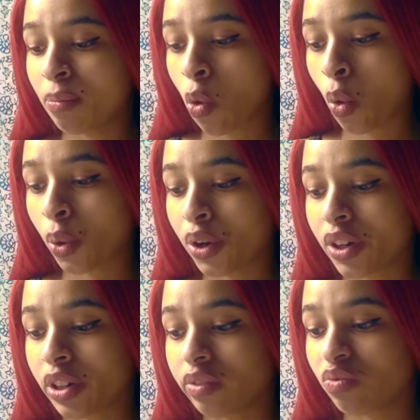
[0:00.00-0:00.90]

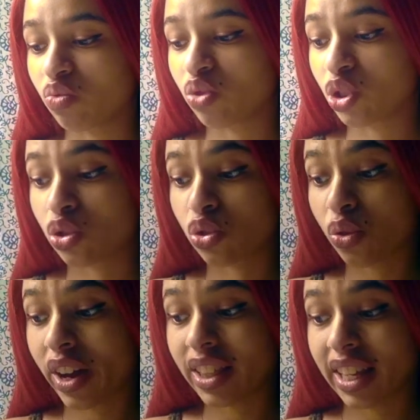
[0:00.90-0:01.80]
or
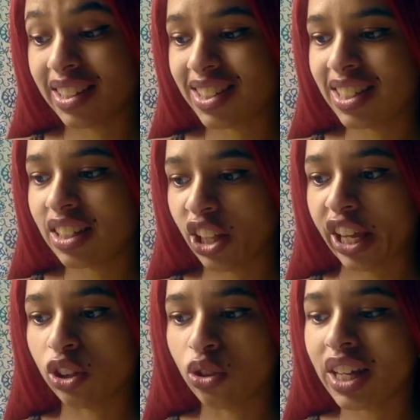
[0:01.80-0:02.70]

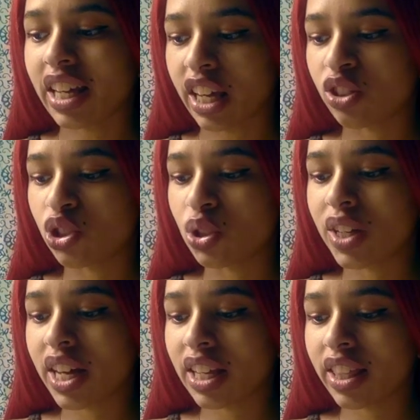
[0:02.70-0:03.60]
looking into
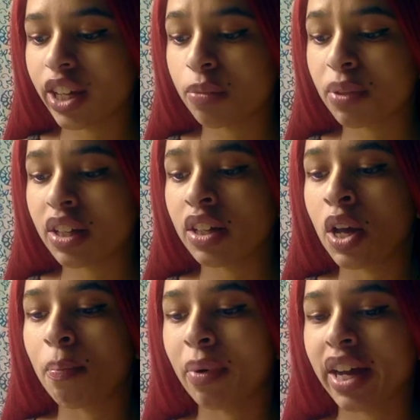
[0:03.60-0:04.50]
getting therapy,
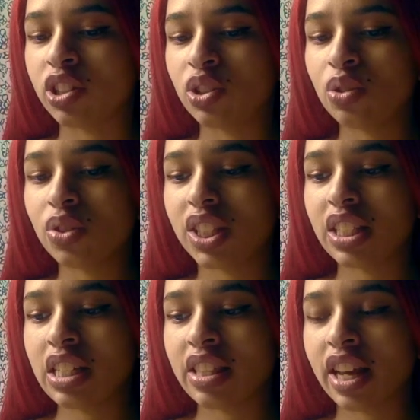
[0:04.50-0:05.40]
but I do
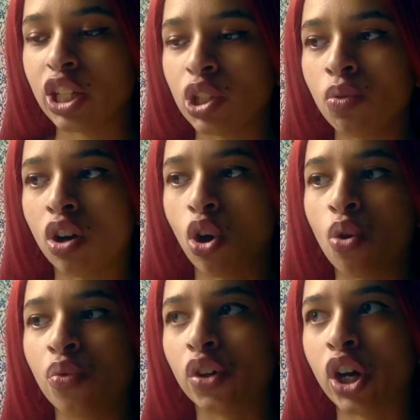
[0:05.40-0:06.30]
see that you are
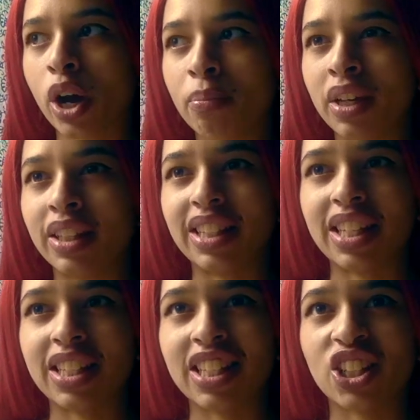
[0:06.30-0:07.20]
overcoming
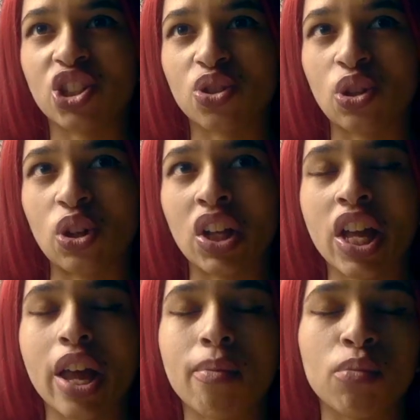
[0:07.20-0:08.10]
the initial
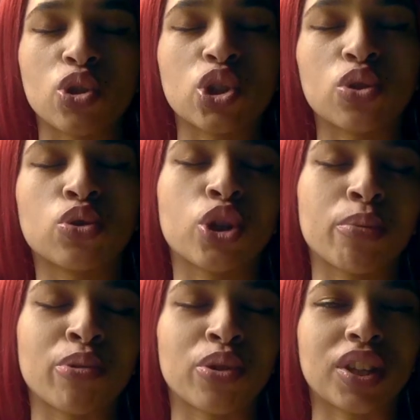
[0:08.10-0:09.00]
emotional
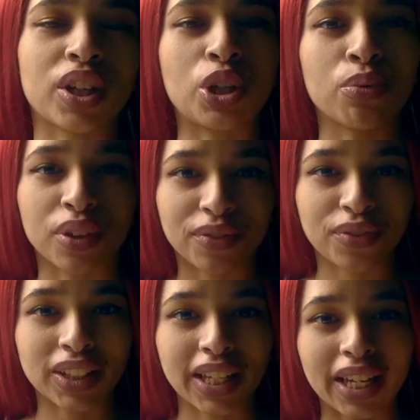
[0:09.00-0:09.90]
turmoil that you were
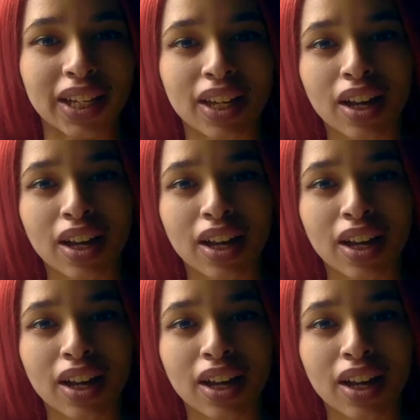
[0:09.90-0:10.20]
feeling